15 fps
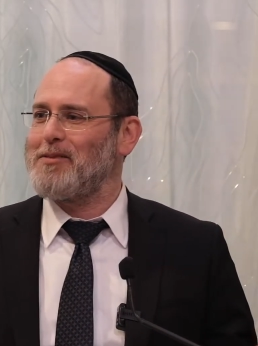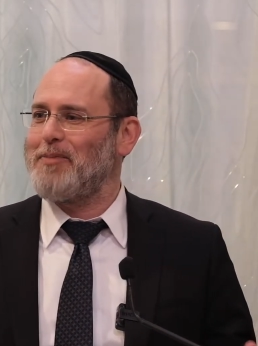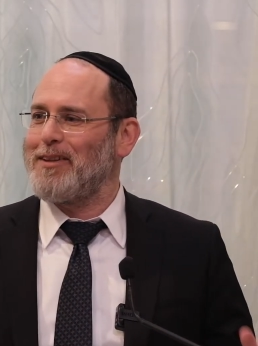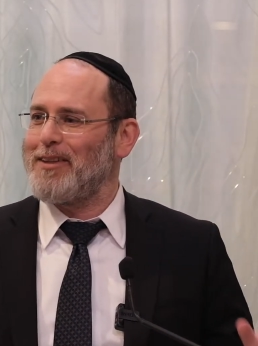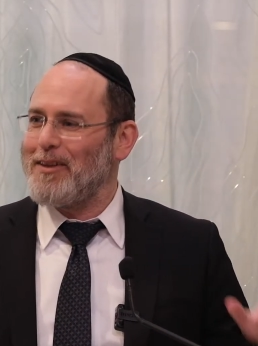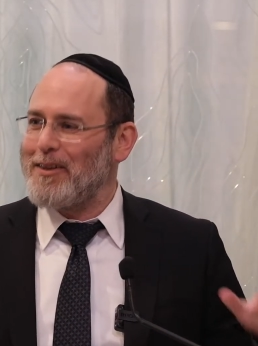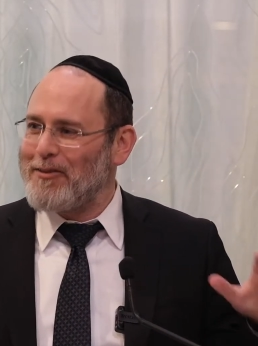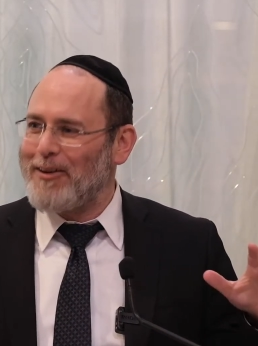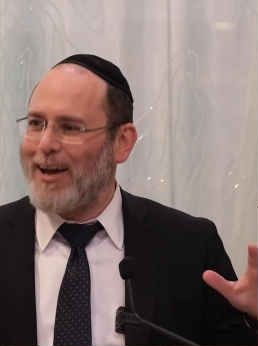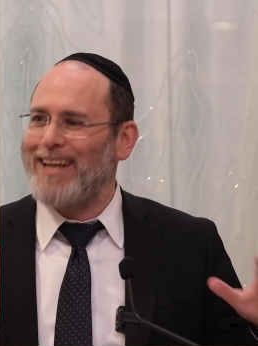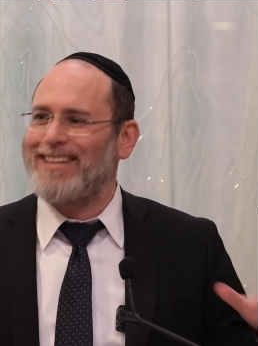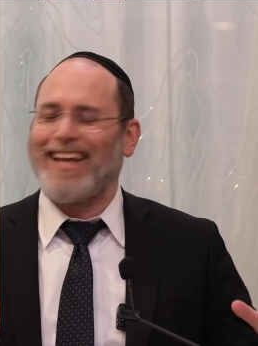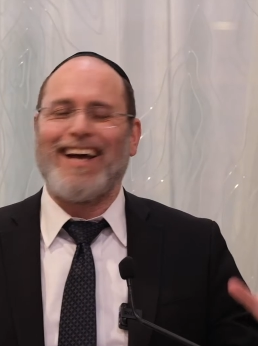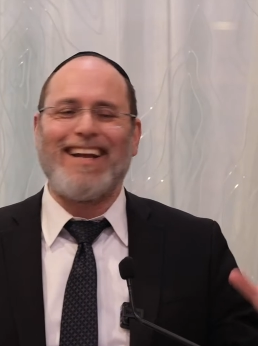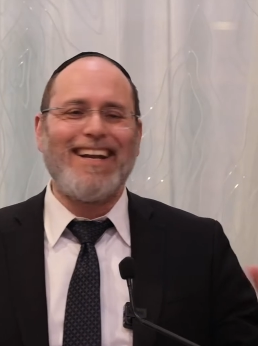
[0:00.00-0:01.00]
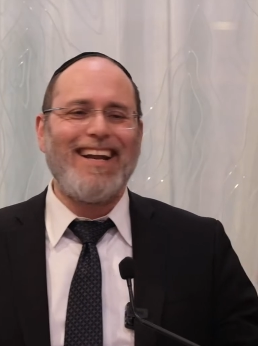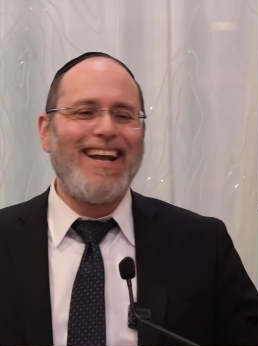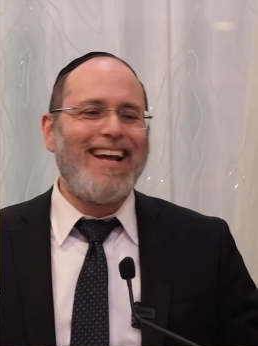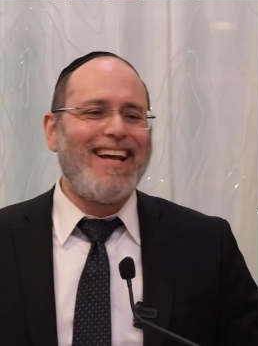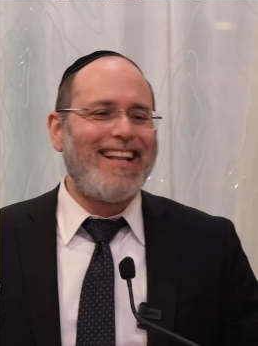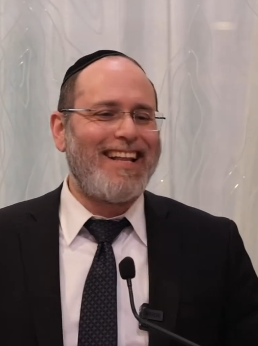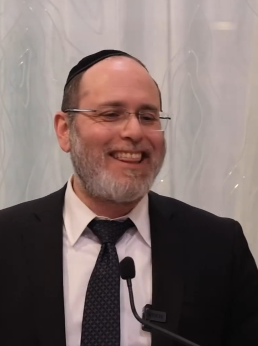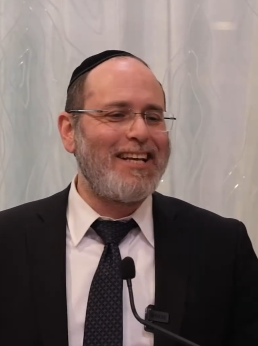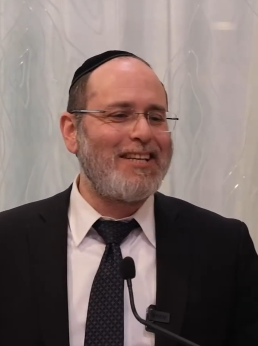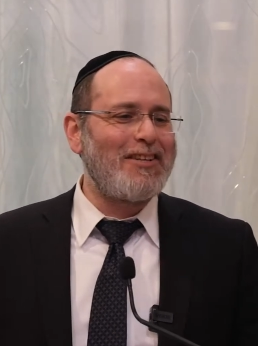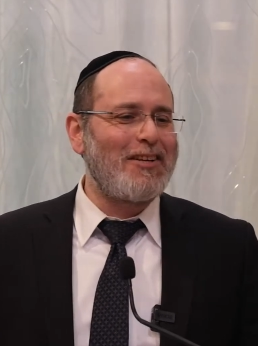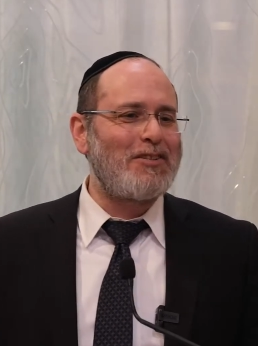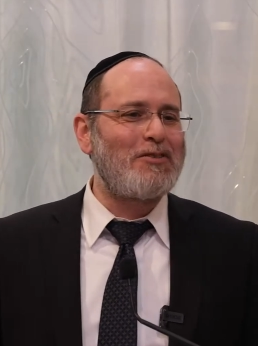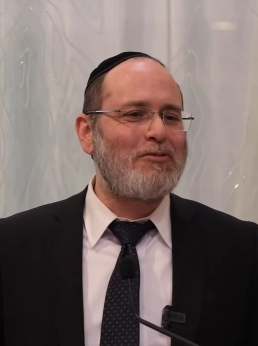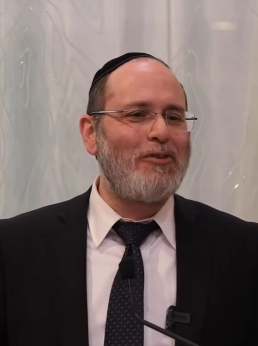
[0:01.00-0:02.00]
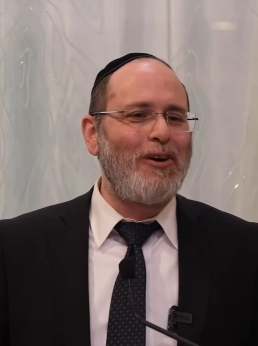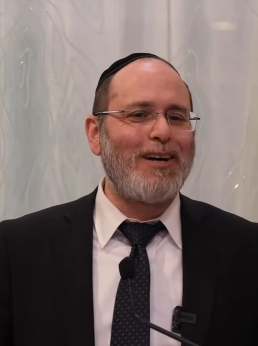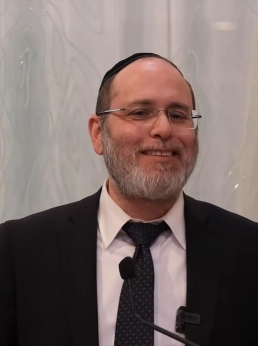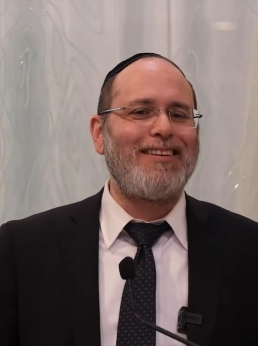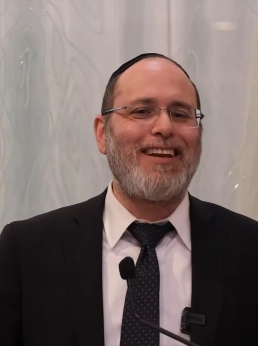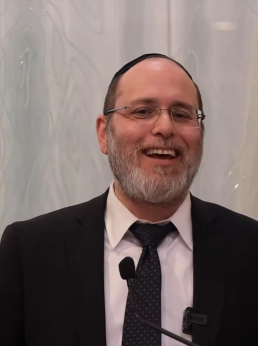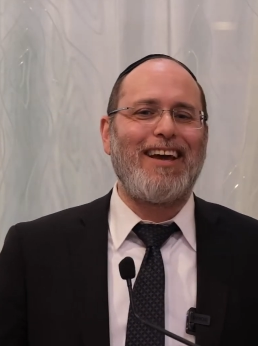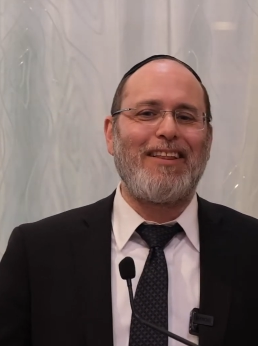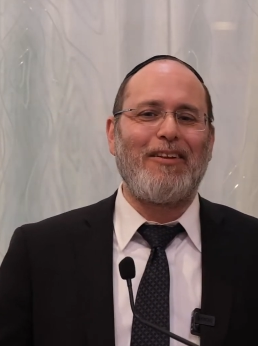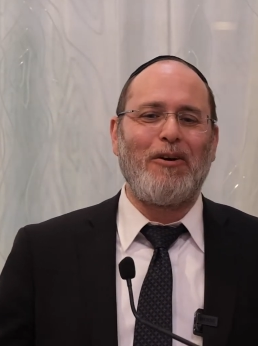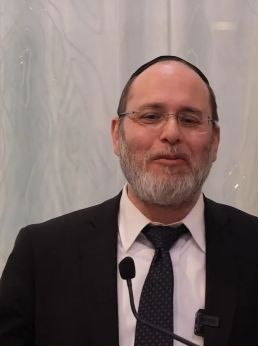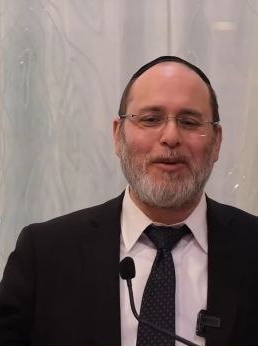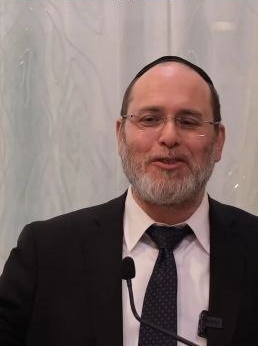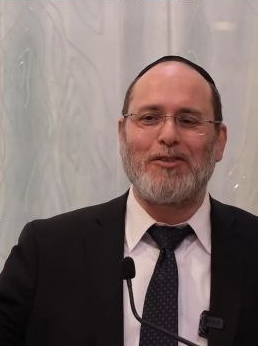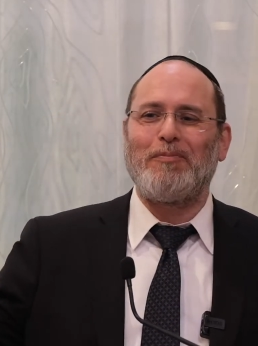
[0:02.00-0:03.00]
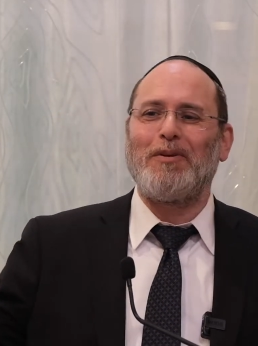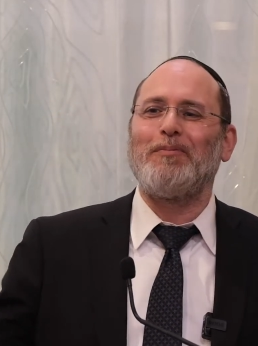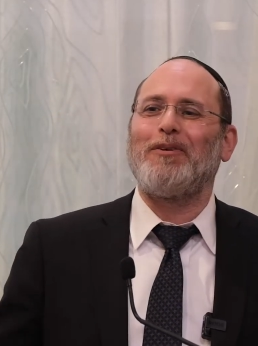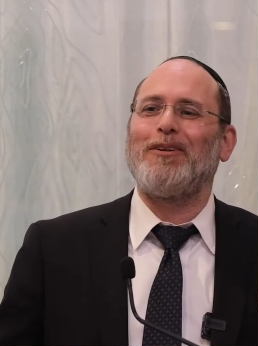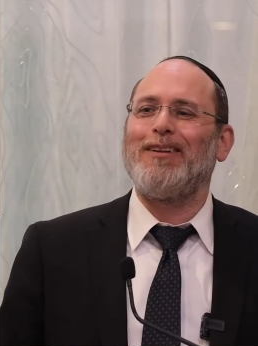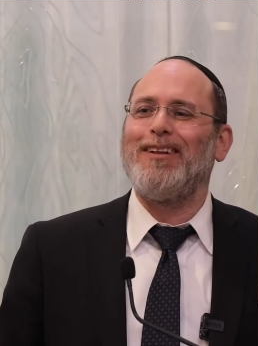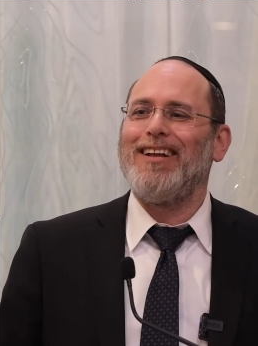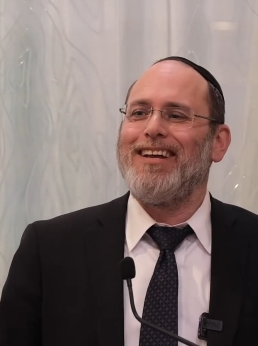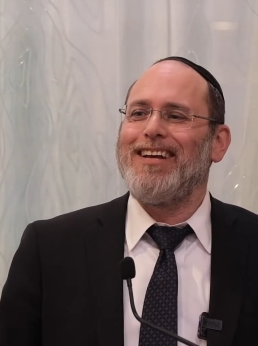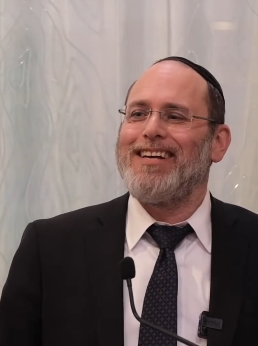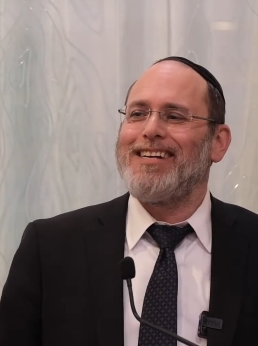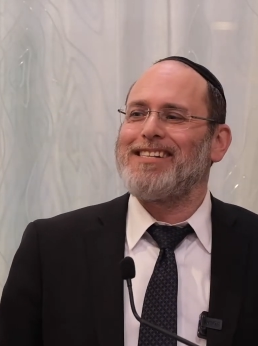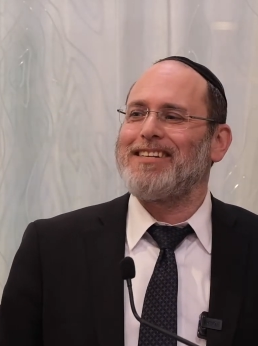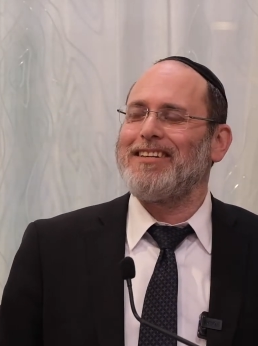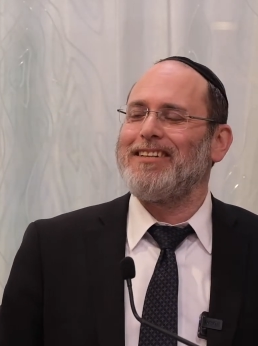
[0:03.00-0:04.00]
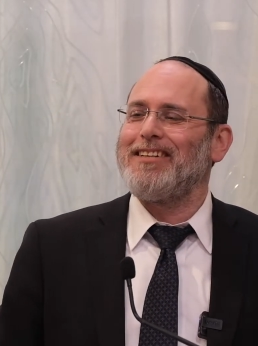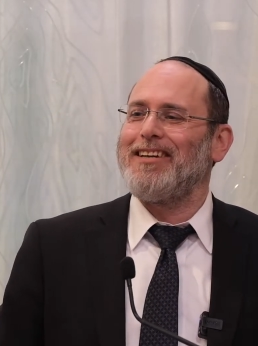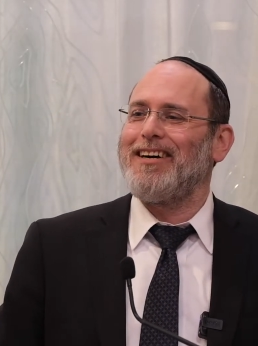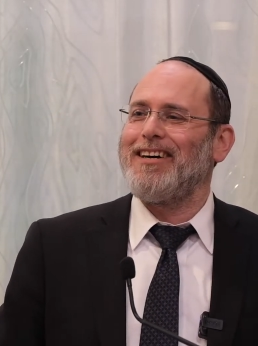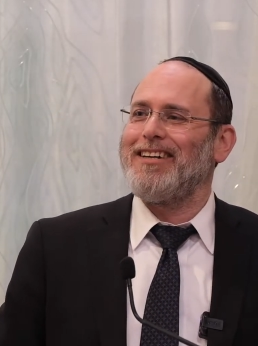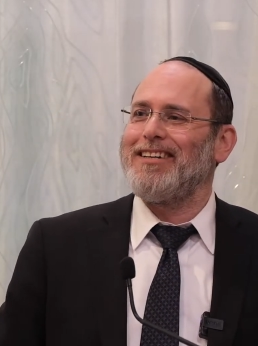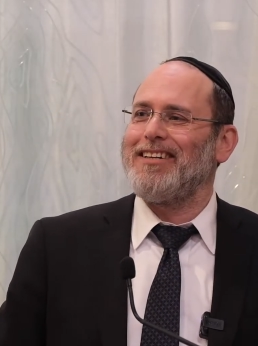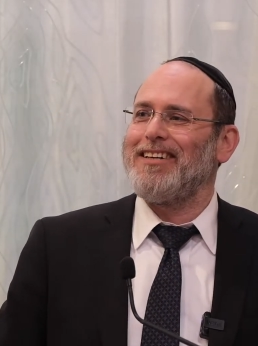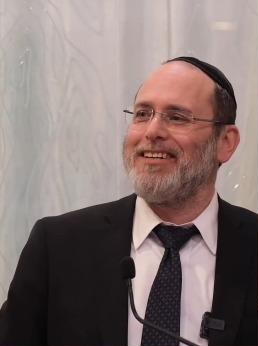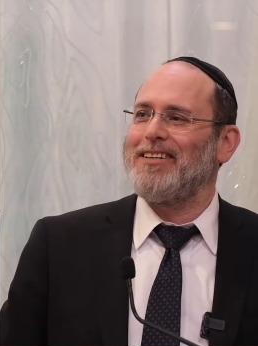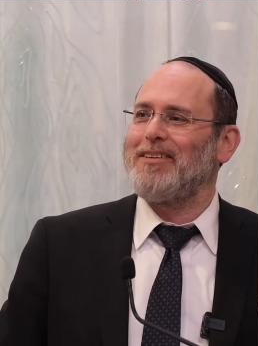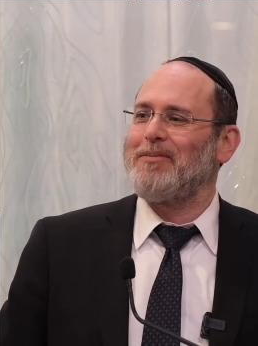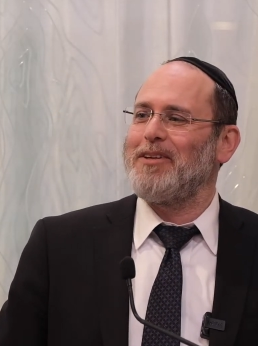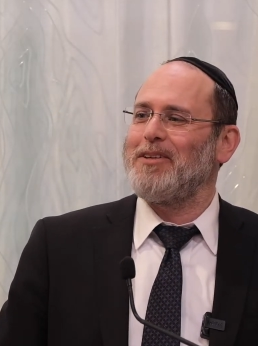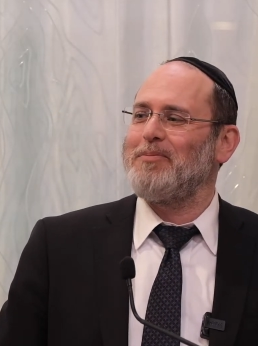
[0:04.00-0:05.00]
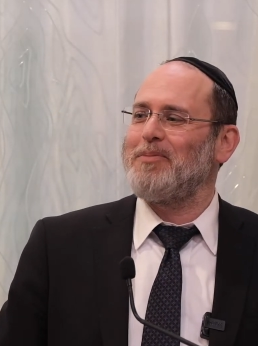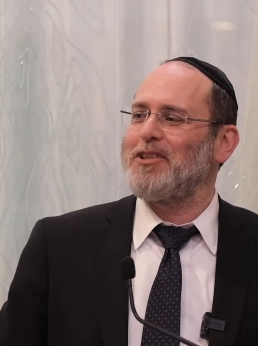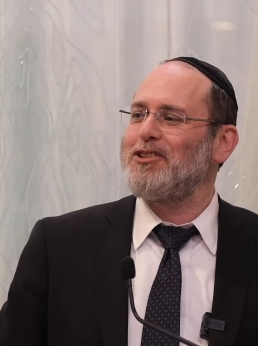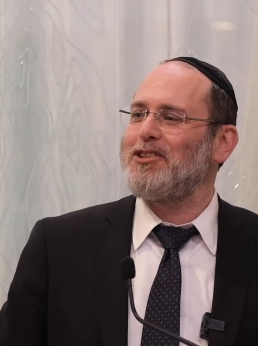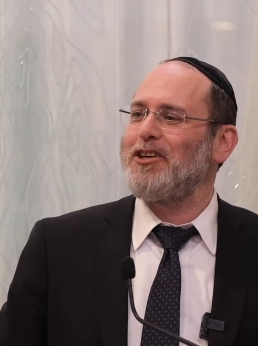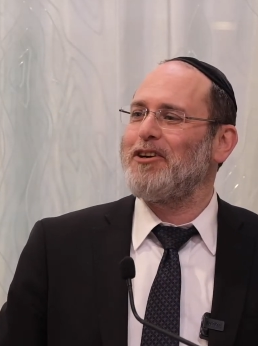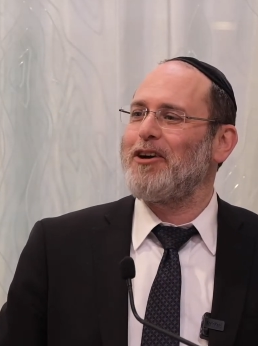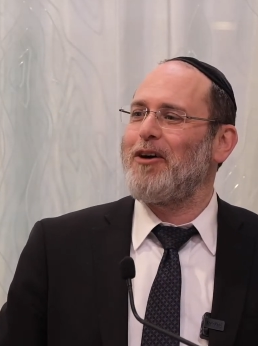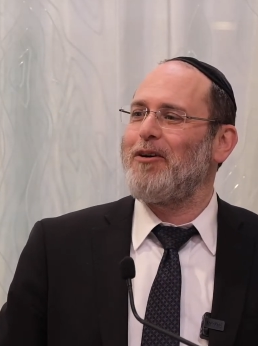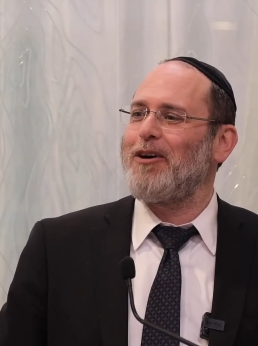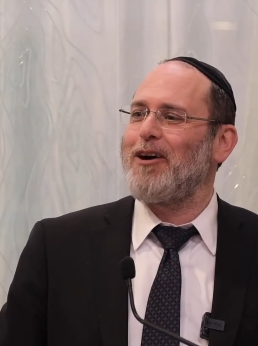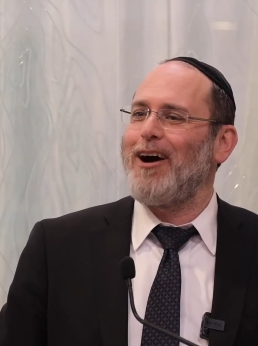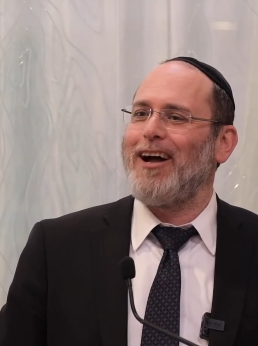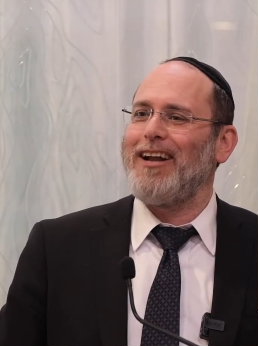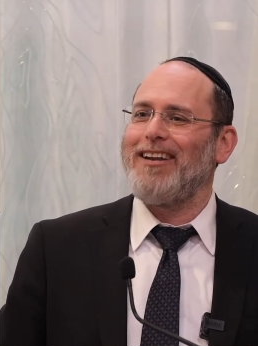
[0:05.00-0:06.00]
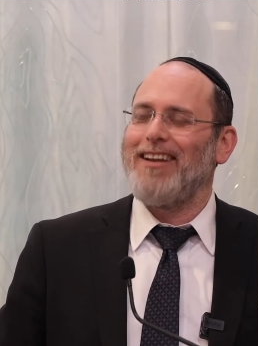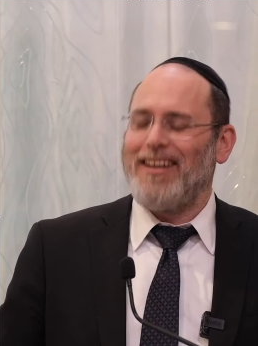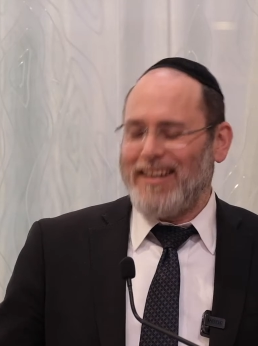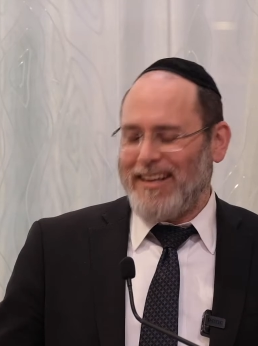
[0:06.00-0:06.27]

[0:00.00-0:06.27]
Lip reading: but the fact that things are strong today, the whole bunch of people still in a big shir going on,